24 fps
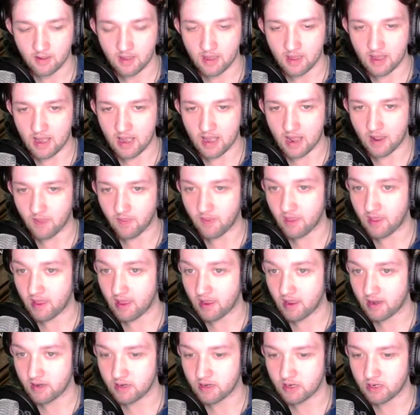And
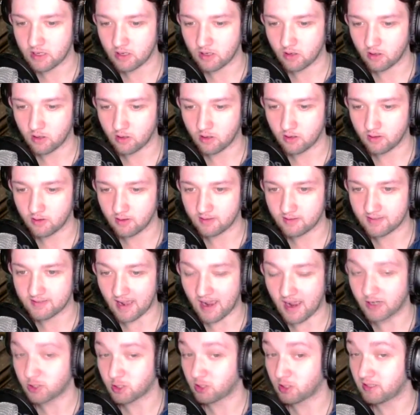then to
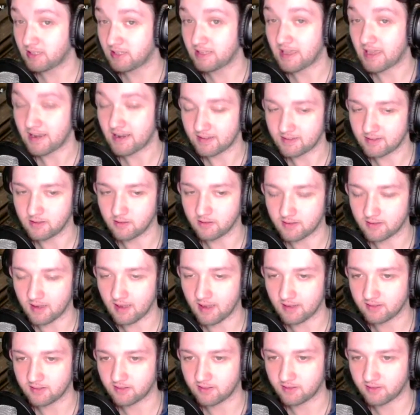actually get it to do
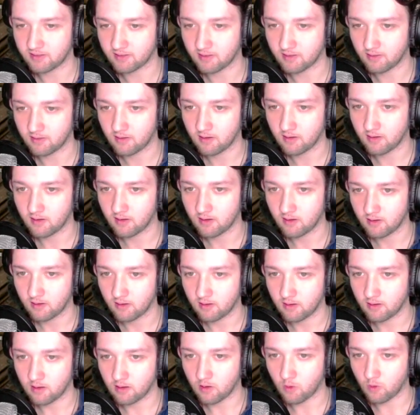tasks,
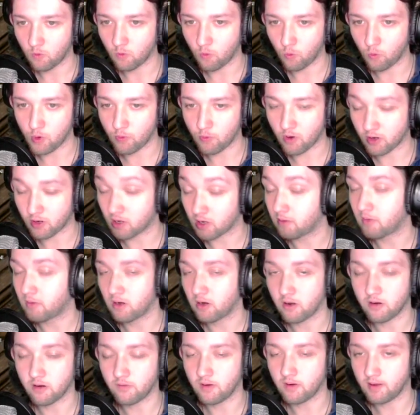we want to come on
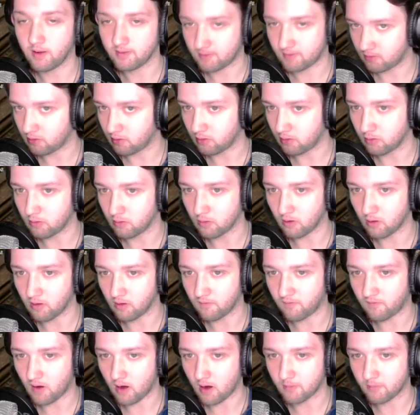over to the
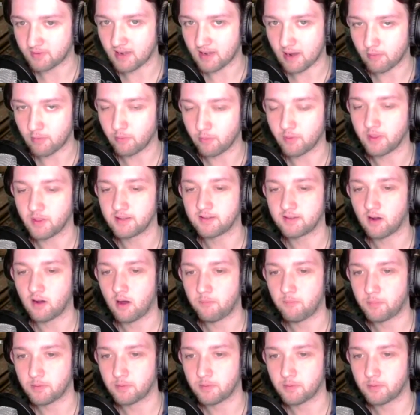farm tab up at the top,